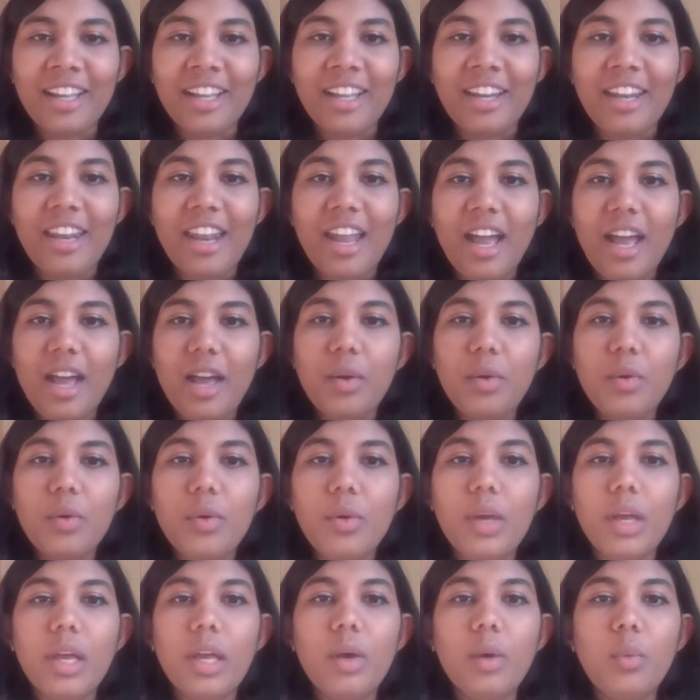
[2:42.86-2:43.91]

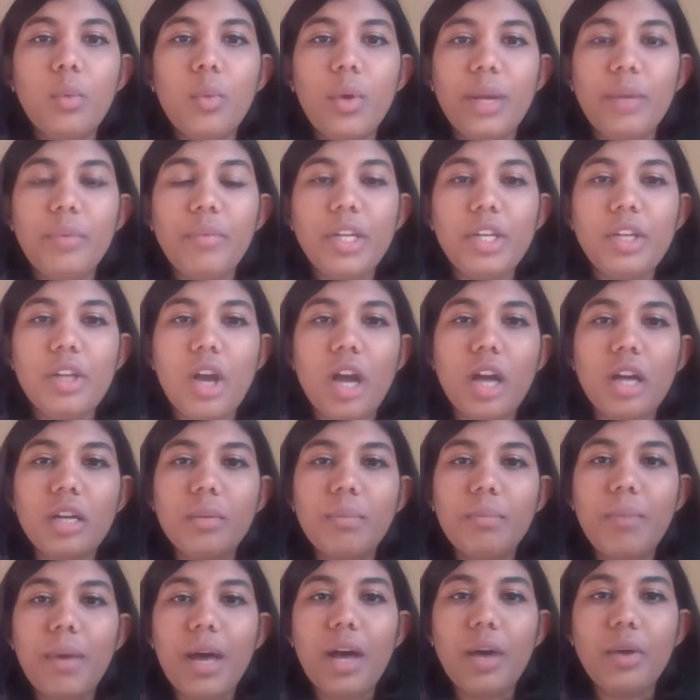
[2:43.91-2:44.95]
Now, when we talk
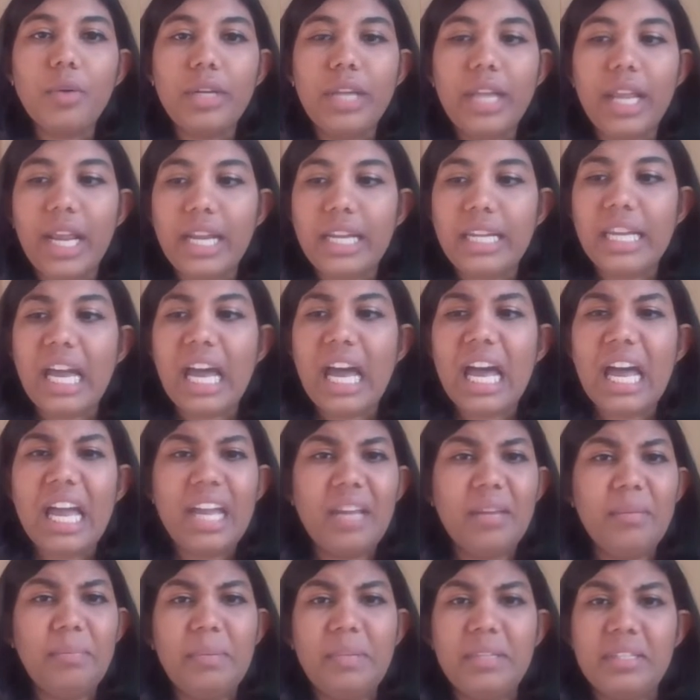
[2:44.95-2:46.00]
about data
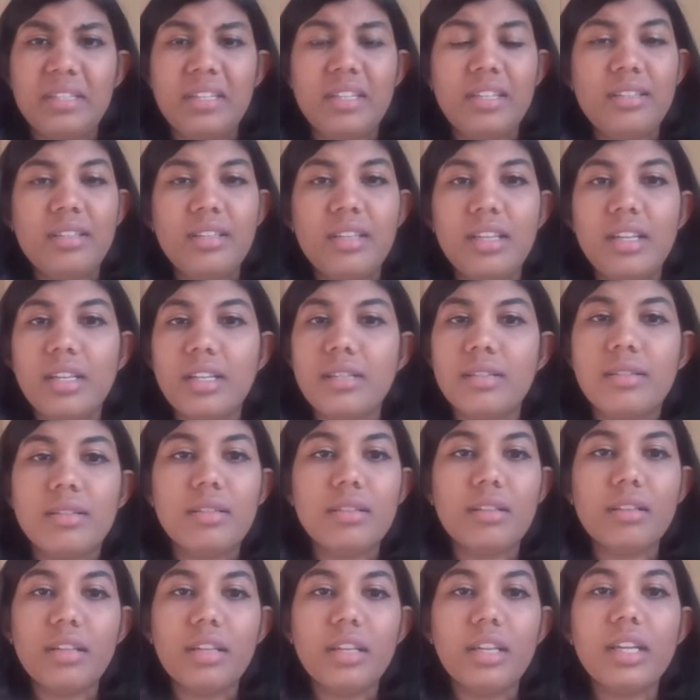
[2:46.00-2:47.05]
and
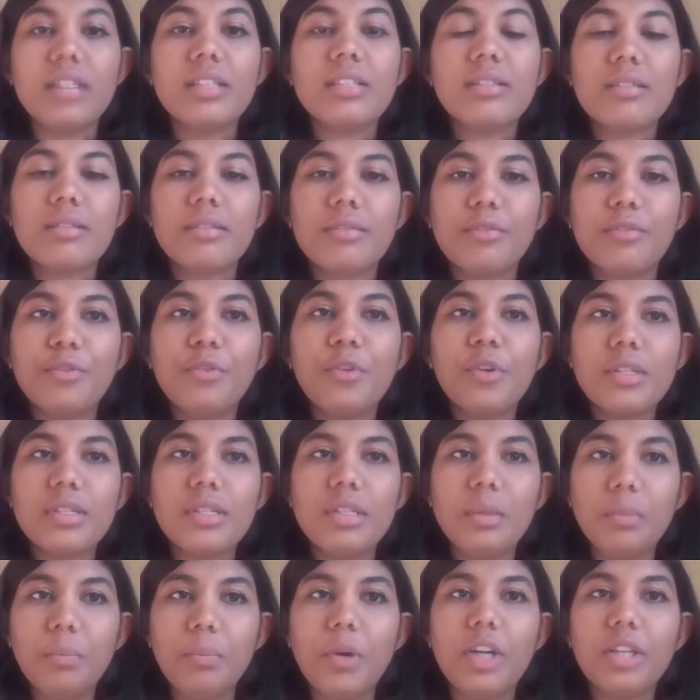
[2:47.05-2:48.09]
businesses, it's
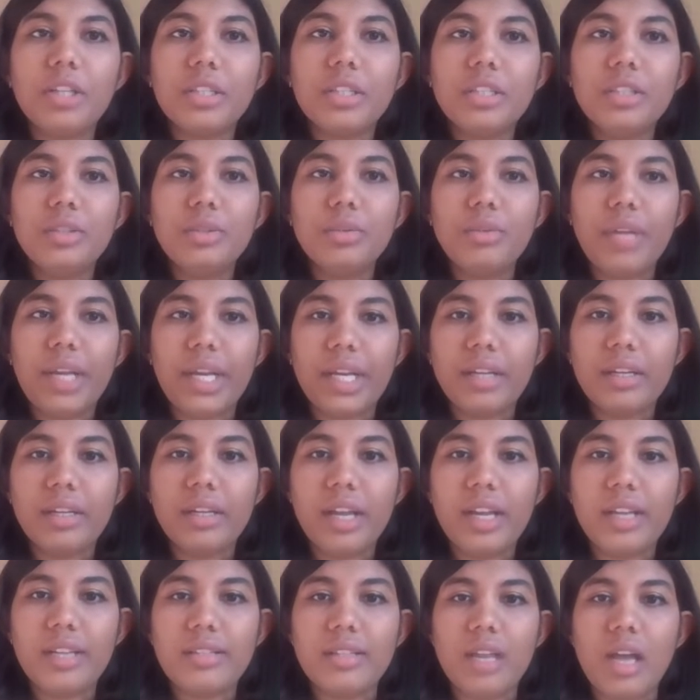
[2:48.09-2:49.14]
first important to
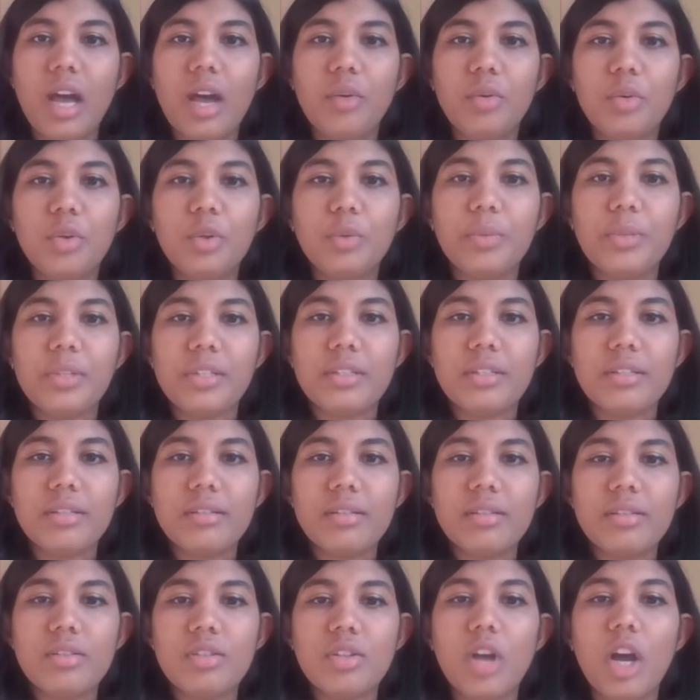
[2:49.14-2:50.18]
recognize how do
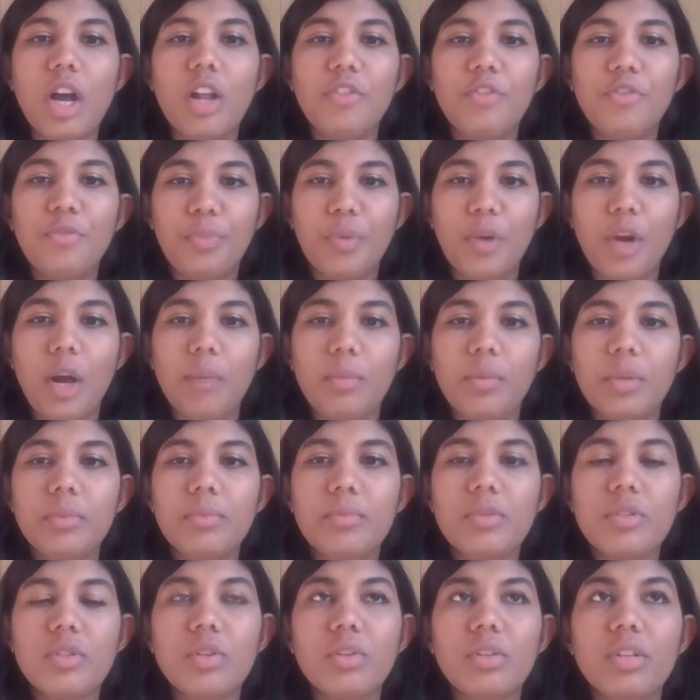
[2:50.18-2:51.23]
businesses solve
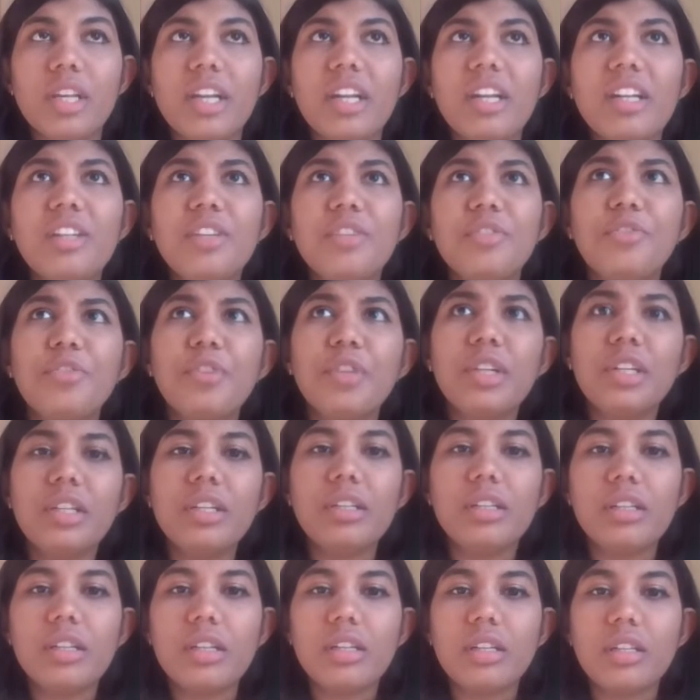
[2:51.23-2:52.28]
problems. So there are
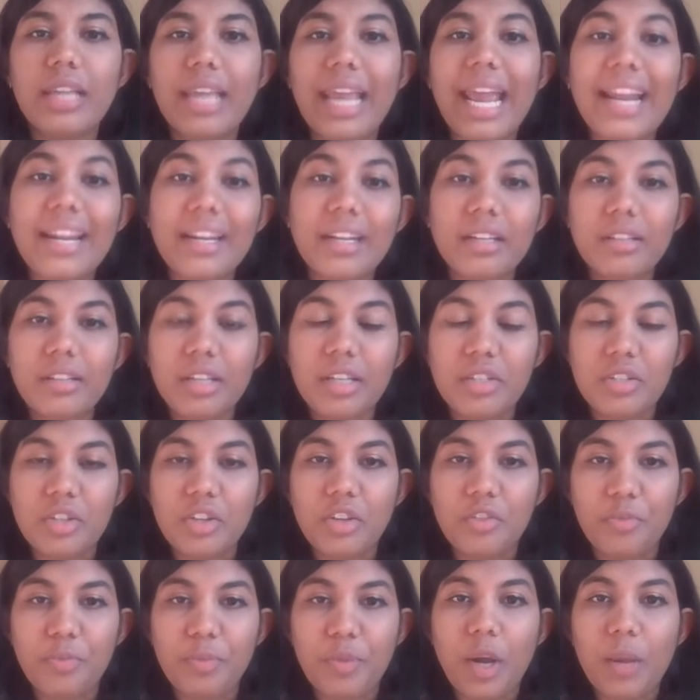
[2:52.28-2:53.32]
different categories
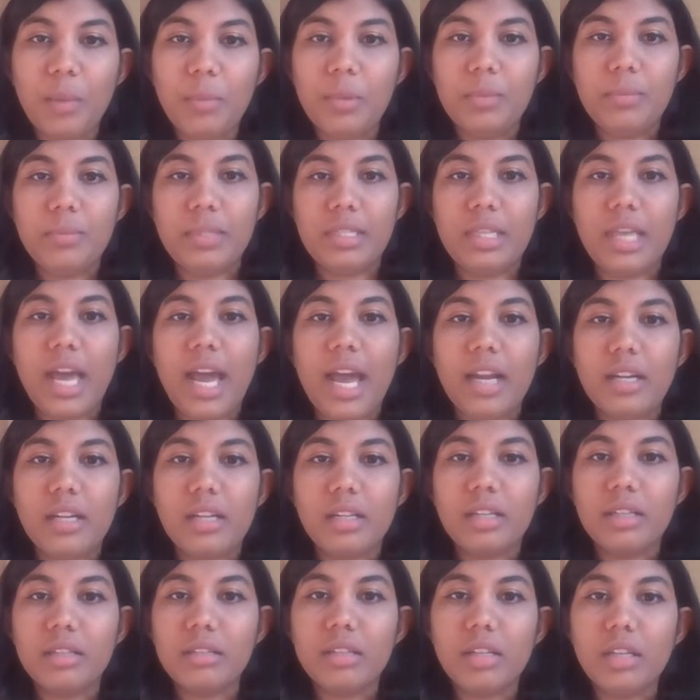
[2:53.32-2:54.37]
of problems
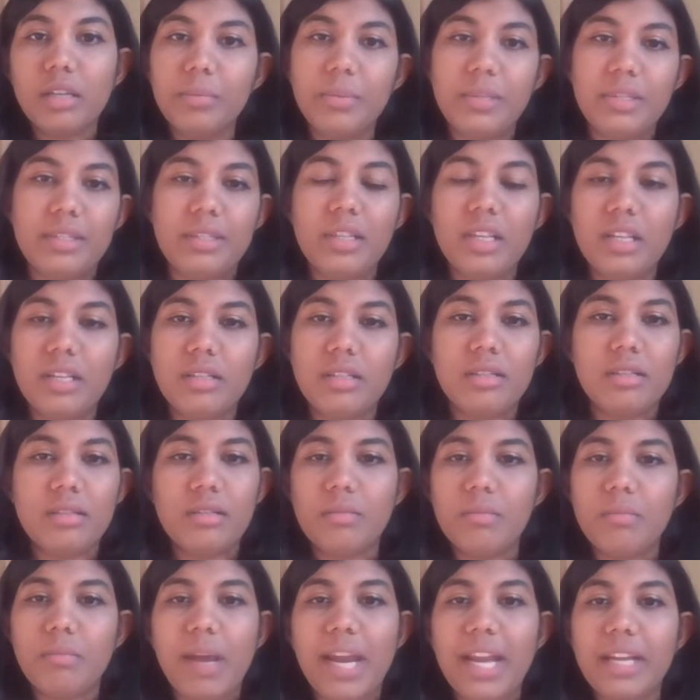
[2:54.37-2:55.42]
that a business
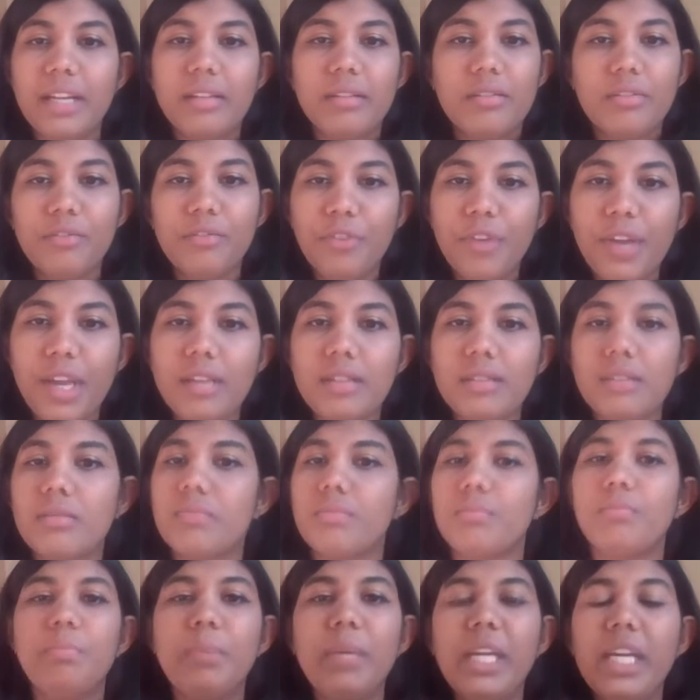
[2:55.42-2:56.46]
might face,
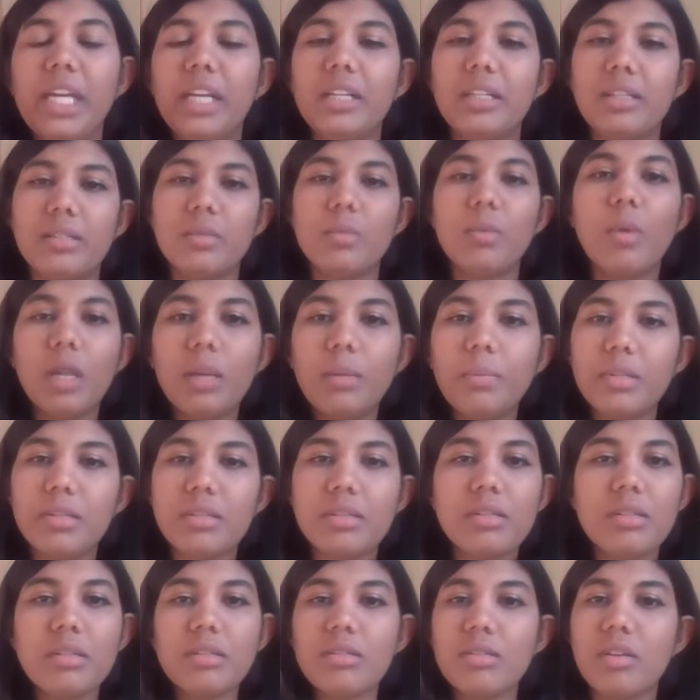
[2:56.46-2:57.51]
be it a small
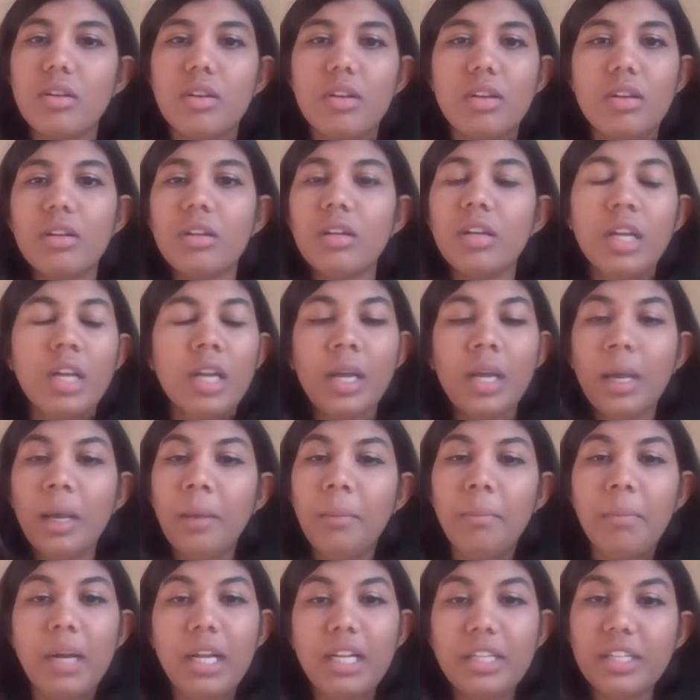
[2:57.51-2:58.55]
business or a
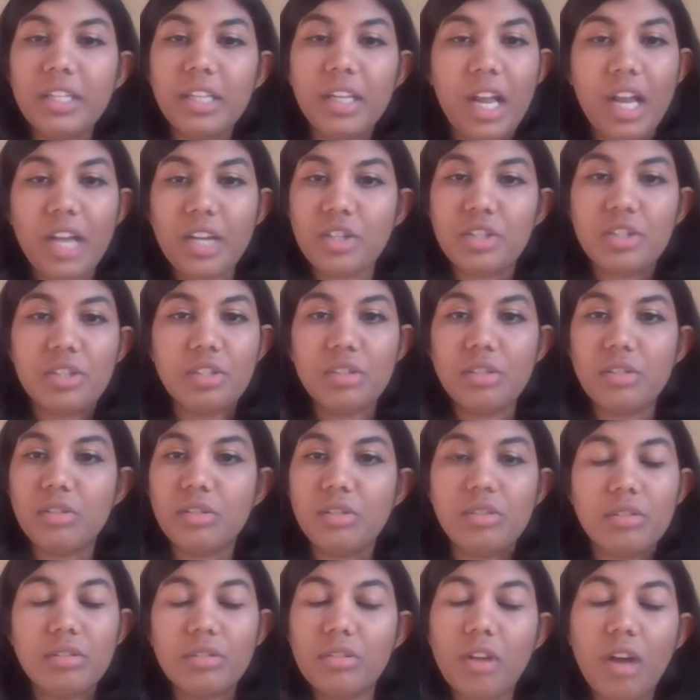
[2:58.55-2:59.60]

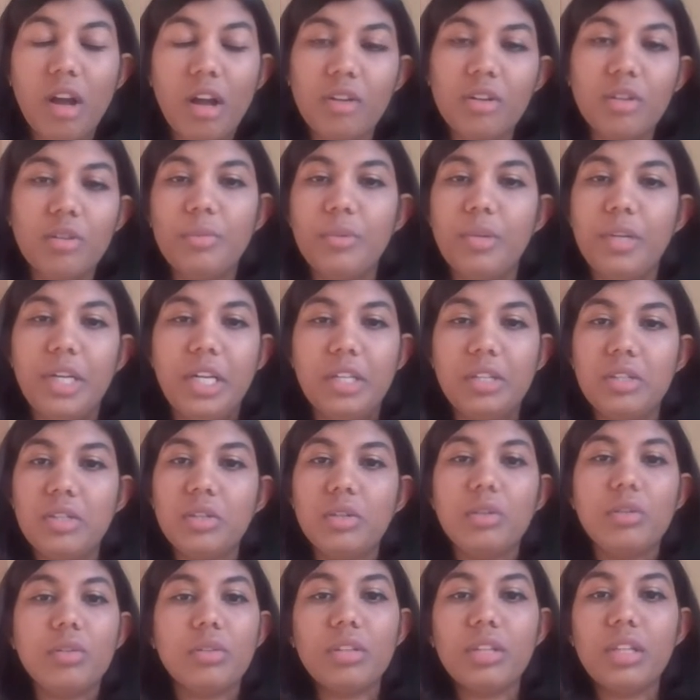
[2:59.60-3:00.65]
multinational conglomerate.
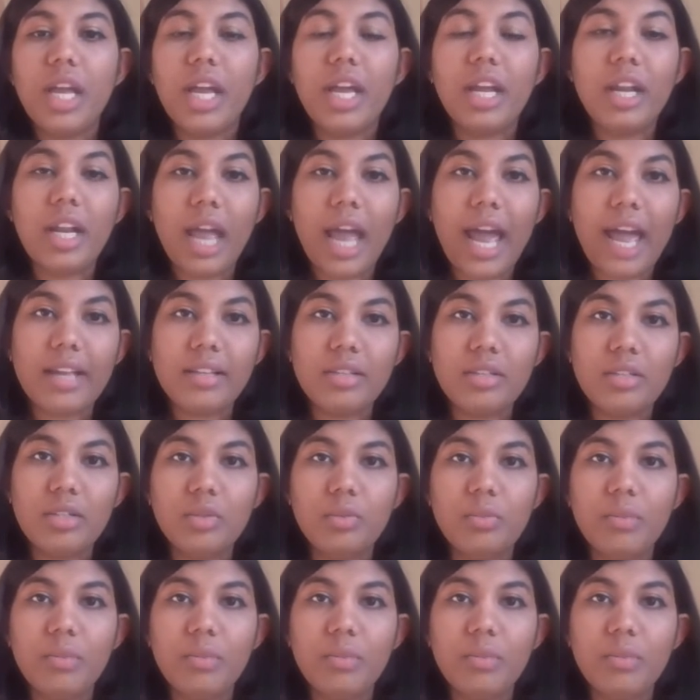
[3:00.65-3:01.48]
So there has to